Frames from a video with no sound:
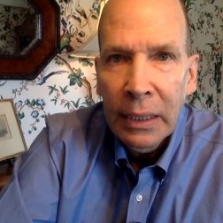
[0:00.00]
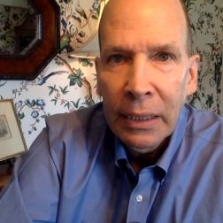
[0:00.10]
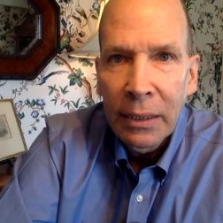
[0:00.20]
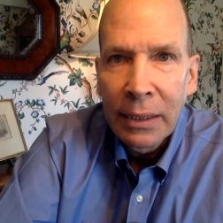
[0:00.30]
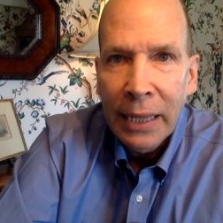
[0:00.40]

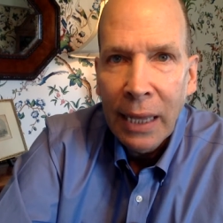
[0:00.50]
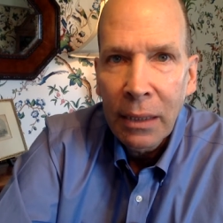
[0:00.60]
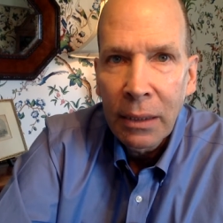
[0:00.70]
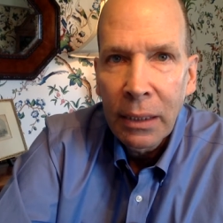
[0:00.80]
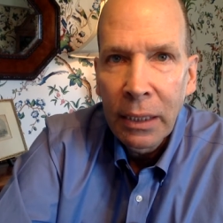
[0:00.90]
is
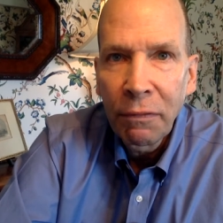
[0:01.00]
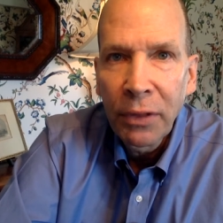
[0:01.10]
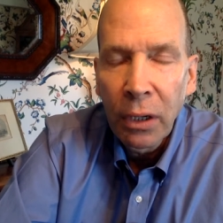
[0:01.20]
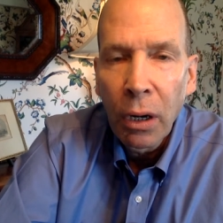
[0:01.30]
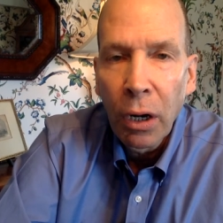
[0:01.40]
that if
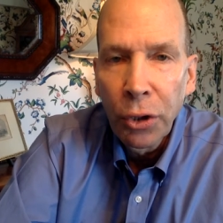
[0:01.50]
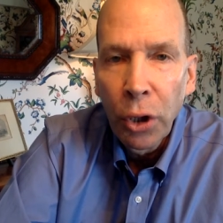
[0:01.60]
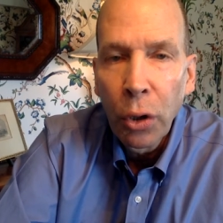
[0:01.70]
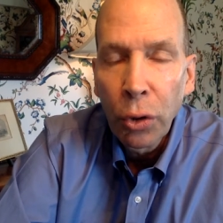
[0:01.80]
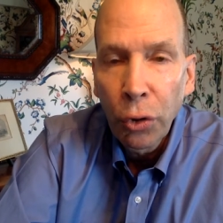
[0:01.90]
there are
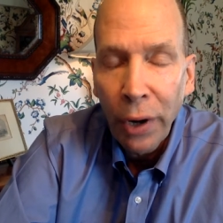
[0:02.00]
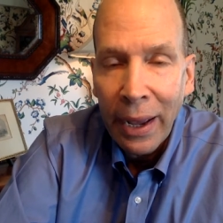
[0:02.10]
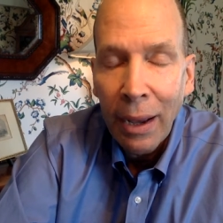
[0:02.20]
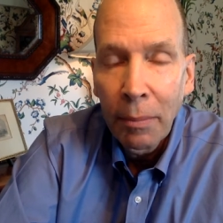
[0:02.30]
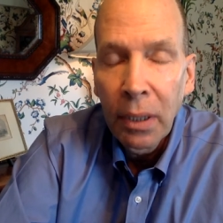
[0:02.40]
no
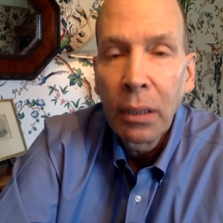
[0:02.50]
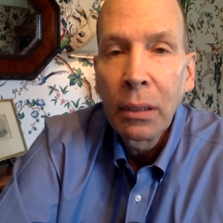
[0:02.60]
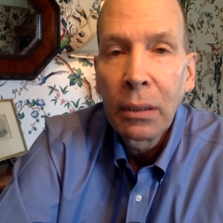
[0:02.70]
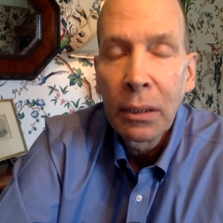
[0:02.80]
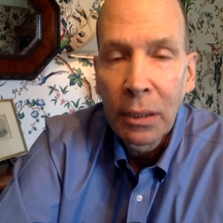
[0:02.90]
CRAB
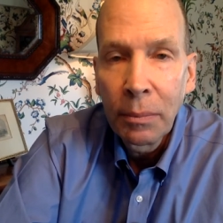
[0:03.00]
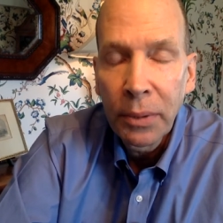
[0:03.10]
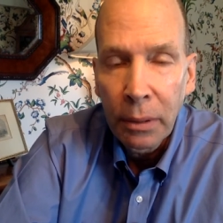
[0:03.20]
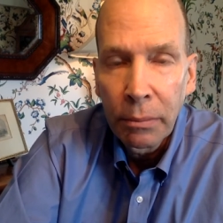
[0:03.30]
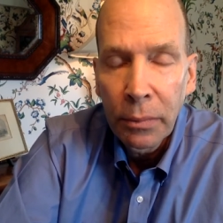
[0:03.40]

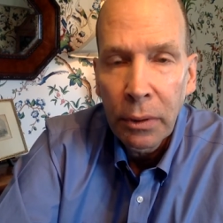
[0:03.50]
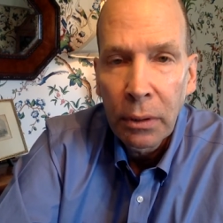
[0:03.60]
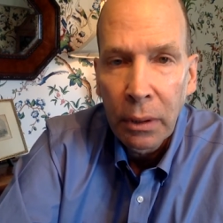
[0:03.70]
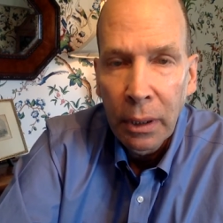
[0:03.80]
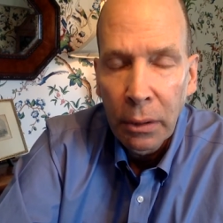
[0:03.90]
symptoms,
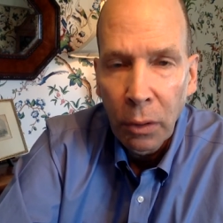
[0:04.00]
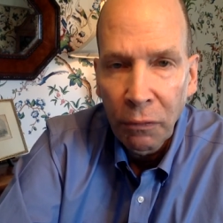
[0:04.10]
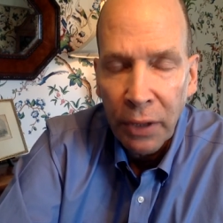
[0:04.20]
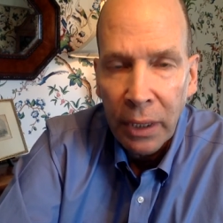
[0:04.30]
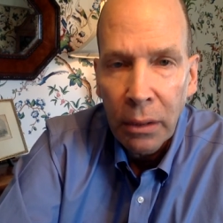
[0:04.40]
and don't
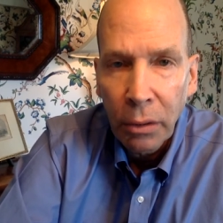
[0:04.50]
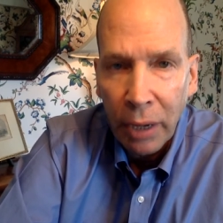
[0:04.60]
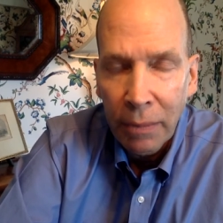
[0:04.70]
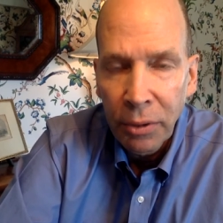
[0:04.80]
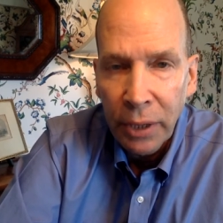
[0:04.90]
forget
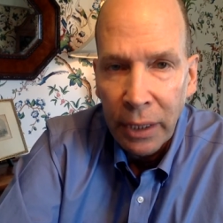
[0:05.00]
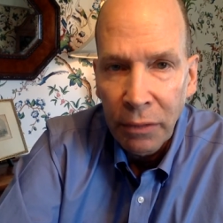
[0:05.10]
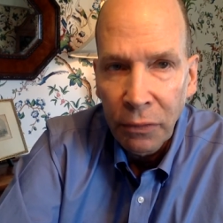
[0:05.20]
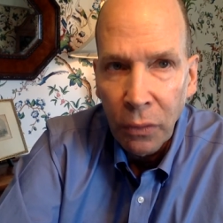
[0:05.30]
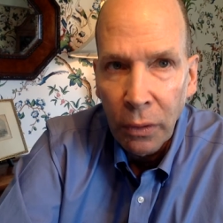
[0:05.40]
CRAB stands
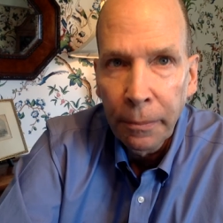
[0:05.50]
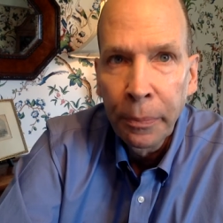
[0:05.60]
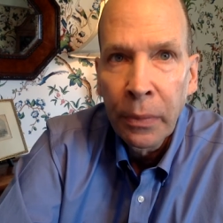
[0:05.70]
for